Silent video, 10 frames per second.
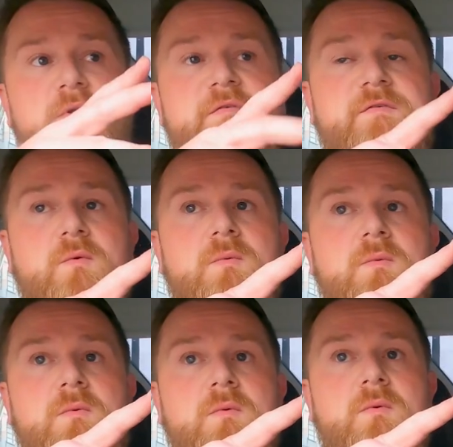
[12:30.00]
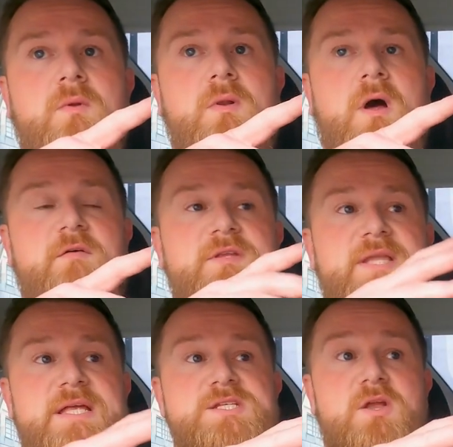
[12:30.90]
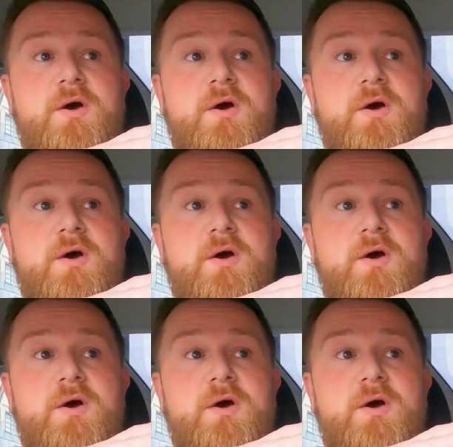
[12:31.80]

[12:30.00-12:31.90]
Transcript: would have thought after Des